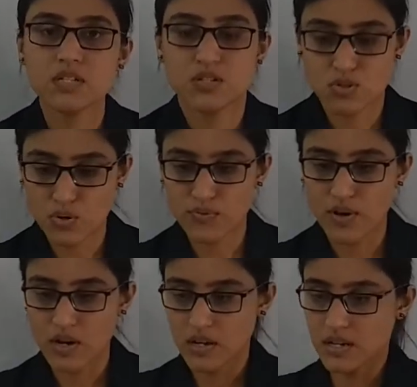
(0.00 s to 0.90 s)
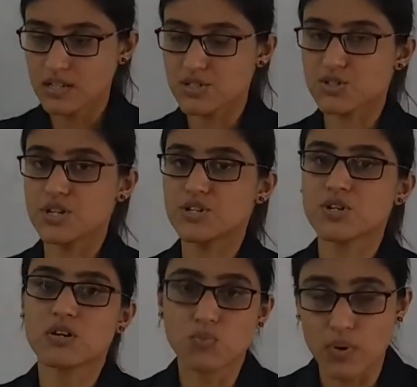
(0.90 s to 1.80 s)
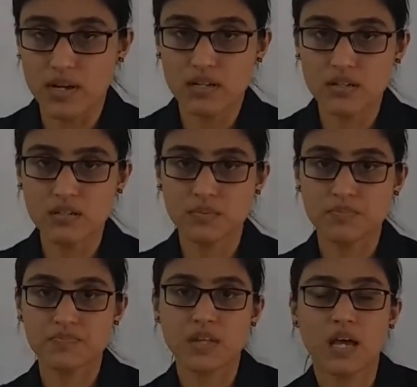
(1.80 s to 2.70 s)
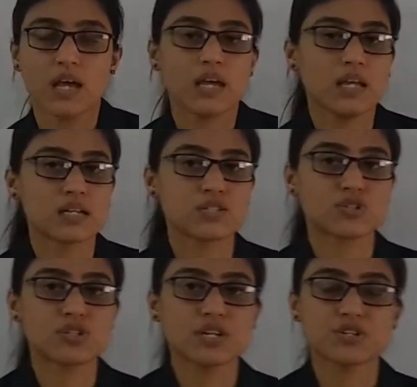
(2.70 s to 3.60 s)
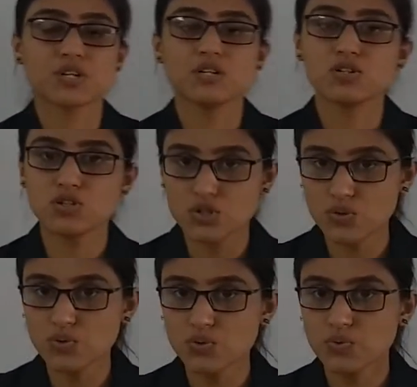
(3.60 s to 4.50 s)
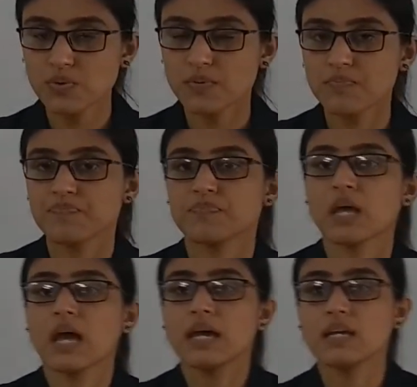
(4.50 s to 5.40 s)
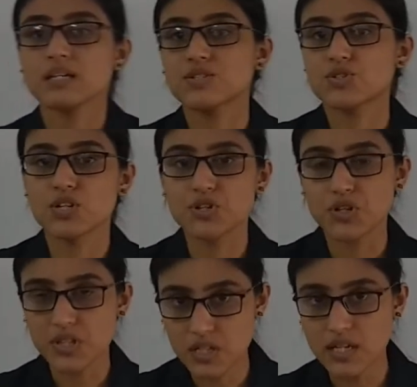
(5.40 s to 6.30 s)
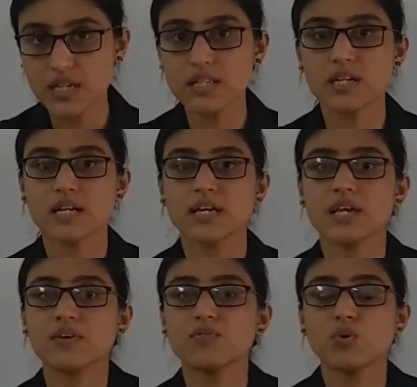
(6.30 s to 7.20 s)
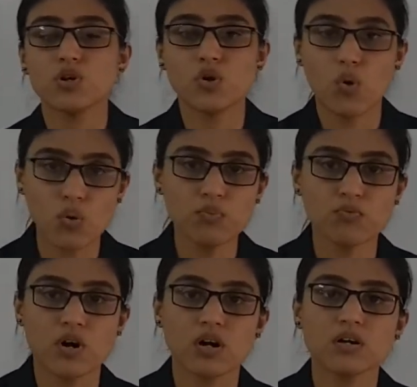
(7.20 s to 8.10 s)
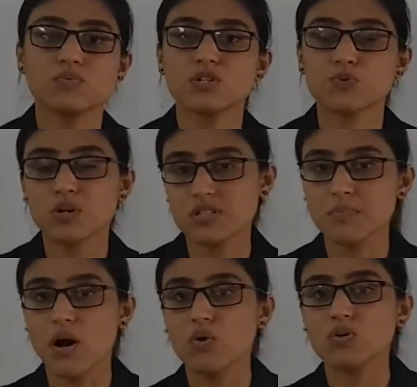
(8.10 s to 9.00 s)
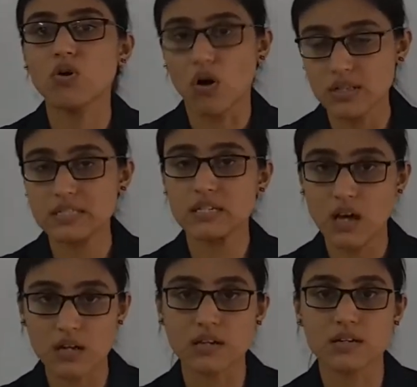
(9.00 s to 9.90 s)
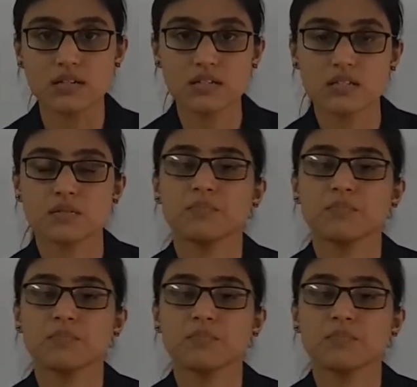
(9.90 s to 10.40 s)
So far, illustration 1, illustration 2, illustration 3 that I gave you in homework, which was about calls in arrears.